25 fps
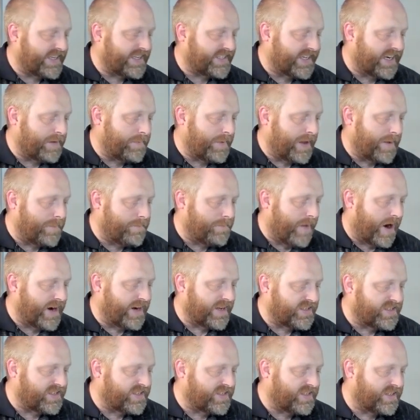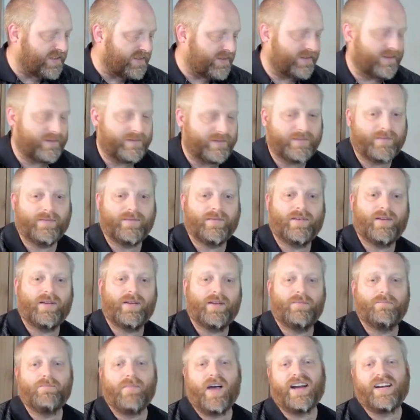it's going to be minus,
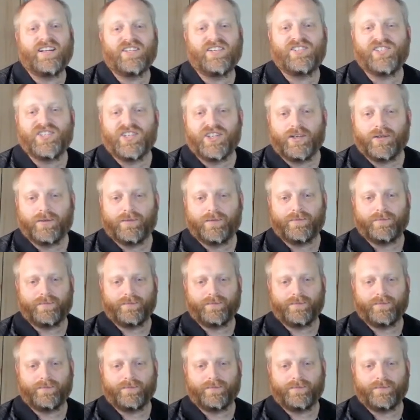minus 2.